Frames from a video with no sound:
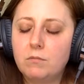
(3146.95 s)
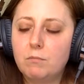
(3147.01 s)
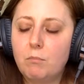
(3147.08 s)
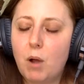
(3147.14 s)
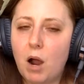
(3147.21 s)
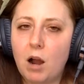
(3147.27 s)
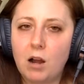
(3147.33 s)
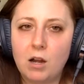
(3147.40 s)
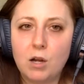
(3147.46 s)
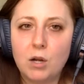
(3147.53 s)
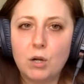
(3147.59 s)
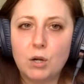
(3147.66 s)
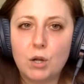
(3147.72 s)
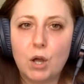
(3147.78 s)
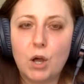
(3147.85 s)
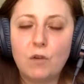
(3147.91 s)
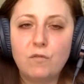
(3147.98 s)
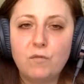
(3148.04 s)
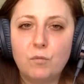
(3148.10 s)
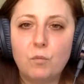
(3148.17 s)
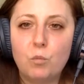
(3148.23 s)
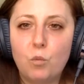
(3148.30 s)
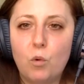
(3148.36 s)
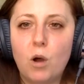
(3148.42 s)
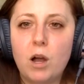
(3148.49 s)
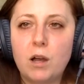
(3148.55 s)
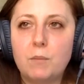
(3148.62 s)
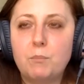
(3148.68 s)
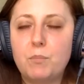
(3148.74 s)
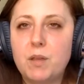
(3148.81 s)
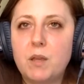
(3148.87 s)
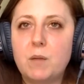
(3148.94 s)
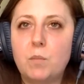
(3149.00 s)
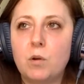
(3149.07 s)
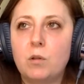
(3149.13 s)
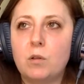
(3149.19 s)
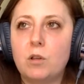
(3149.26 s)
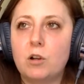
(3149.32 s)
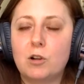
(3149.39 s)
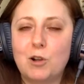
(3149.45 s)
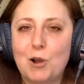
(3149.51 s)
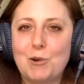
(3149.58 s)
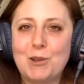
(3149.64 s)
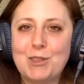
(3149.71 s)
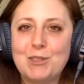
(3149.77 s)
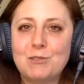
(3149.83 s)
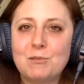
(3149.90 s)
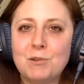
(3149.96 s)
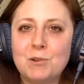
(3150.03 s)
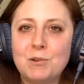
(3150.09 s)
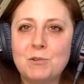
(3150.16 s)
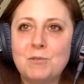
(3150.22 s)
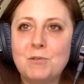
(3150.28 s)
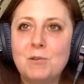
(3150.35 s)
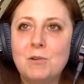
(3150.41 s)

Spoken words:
part of what people are going through.